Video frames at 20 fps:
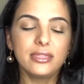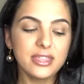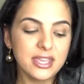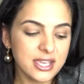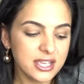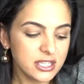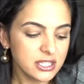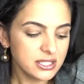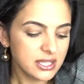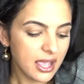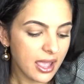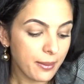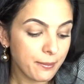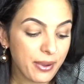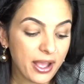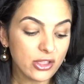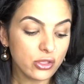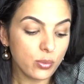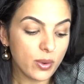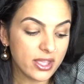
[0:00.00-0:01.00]
these, and
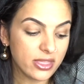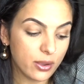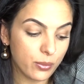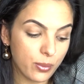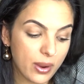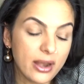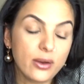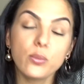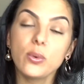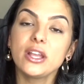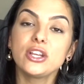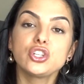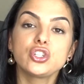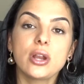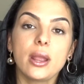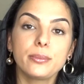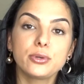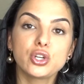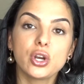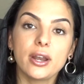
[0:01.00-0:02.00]
by the way, the red and white
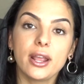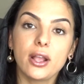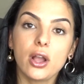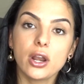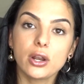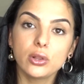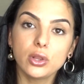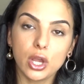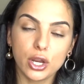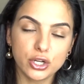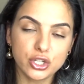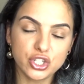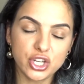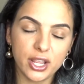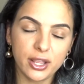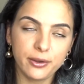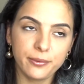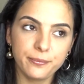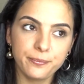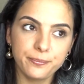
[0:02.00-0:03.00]
striped shirt I got a large
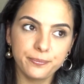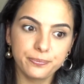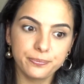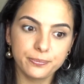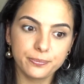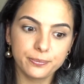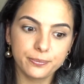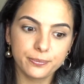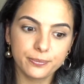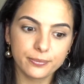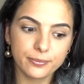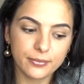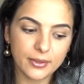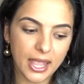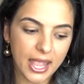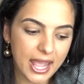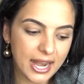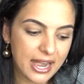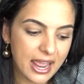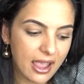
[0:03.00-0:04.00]
in,
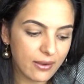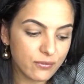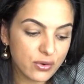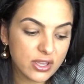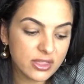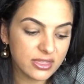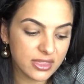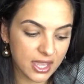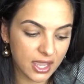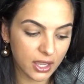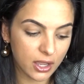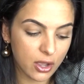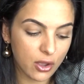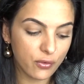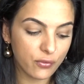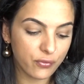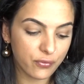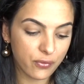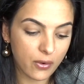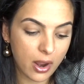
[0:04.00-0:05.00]
and everything
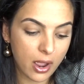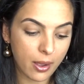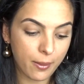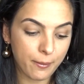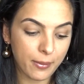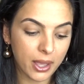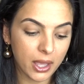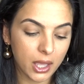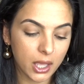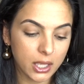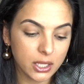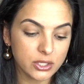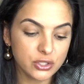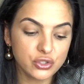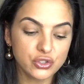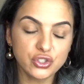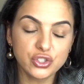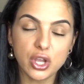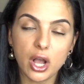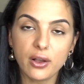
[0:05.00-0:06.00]
from
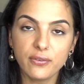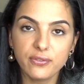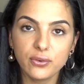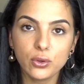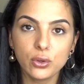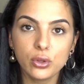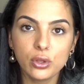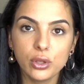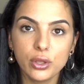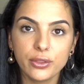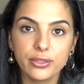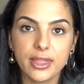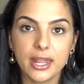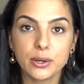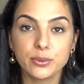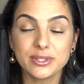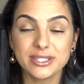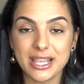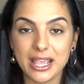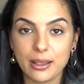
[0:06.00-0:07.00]
Zaful
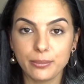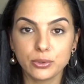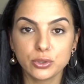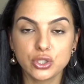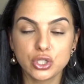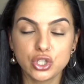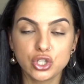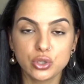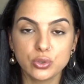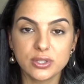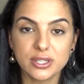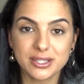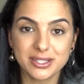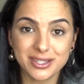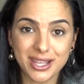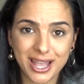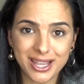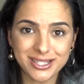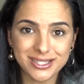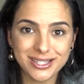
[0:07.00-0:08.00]
that I was able to choose a
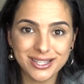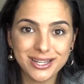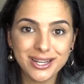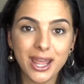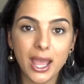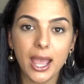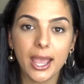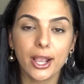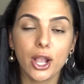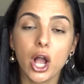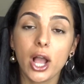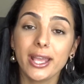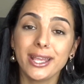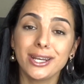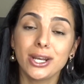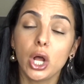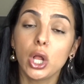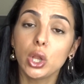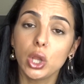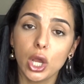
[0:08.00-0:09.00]
size in, I got
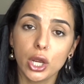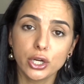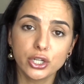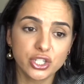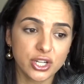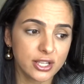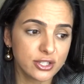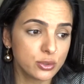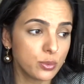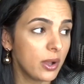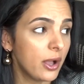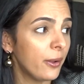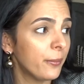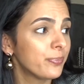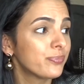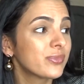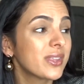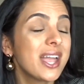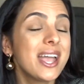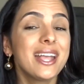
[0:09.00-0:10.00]
in a large as
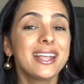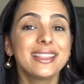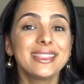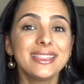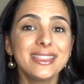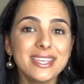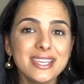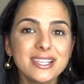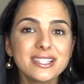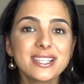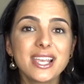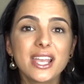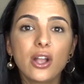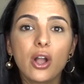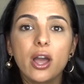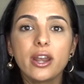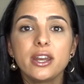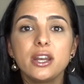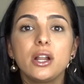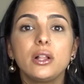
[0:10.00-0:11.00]
well. These I
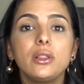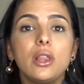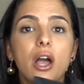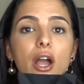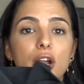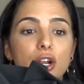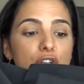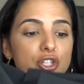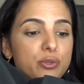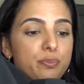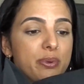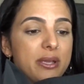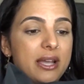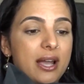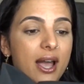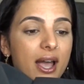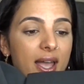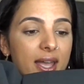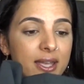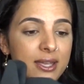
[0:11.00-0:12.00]
got in a large
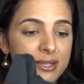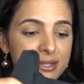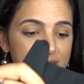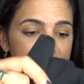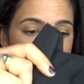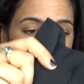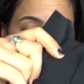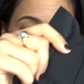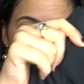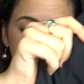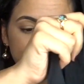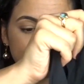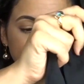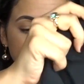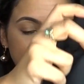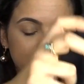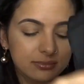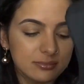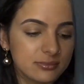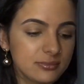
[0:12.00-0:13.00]
because
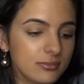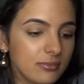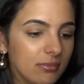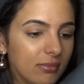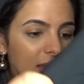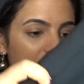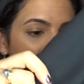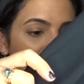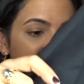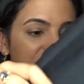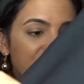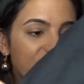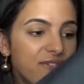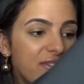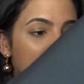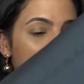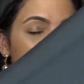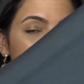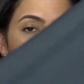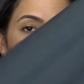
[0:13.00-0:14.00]
I
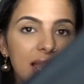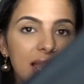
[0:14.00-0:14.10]
felt